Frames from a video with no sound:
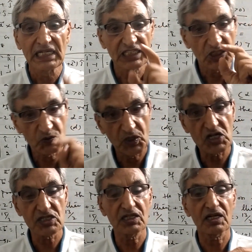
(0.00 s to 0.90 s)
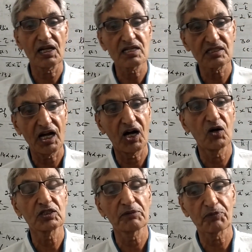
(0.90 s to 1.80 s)
The question is
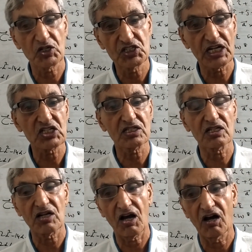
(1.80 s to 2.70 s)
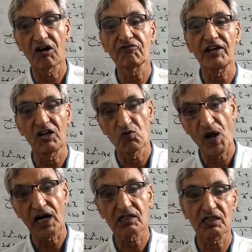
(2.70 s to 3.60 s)
how the projection of a
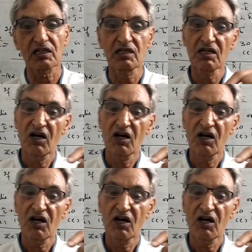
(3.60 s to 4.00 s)
vector